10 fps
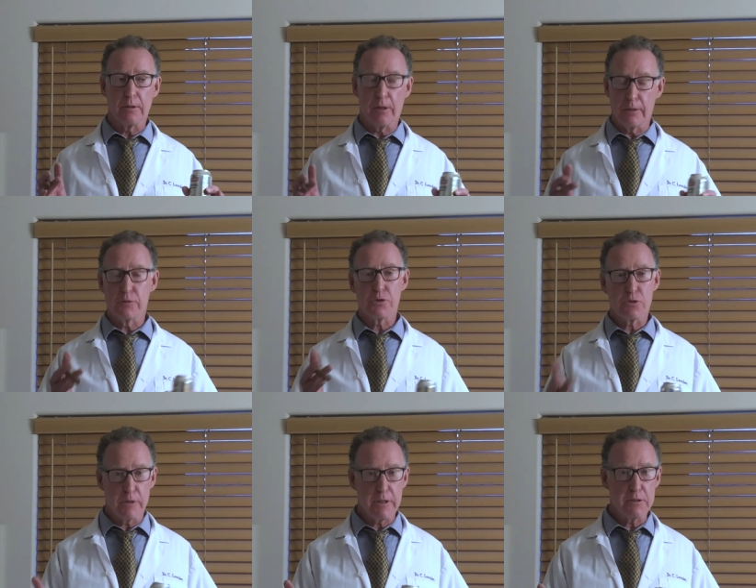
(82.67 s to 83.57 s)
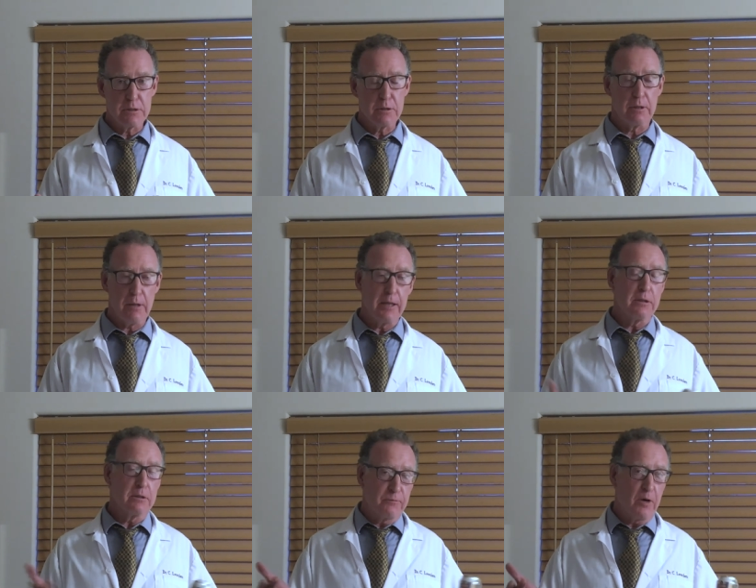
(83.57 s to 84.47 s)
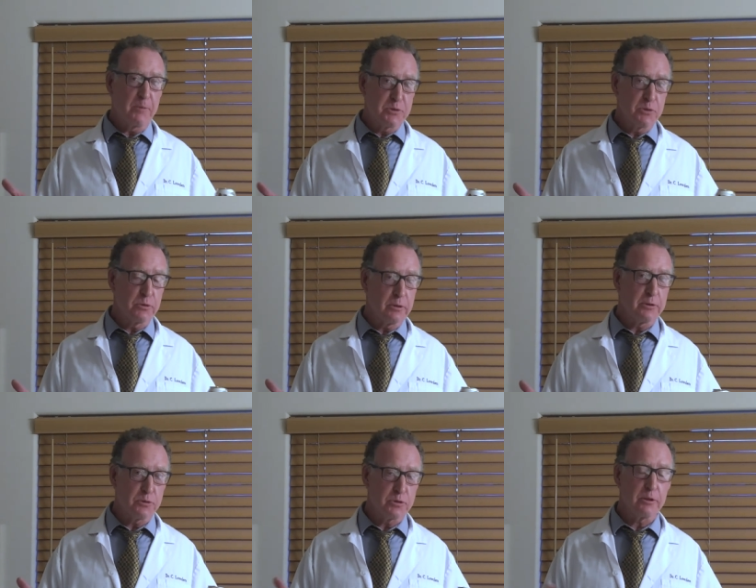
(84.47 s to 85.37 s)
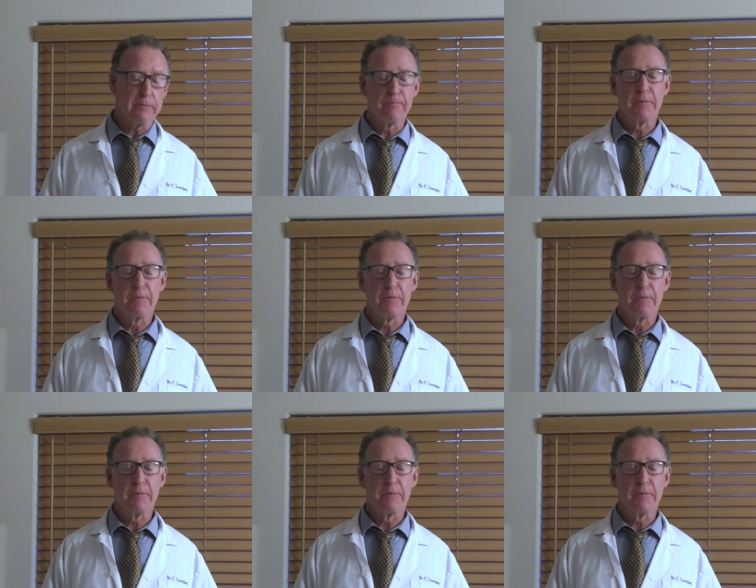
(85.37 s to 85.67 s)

on the street and in the pharmaceutical industry,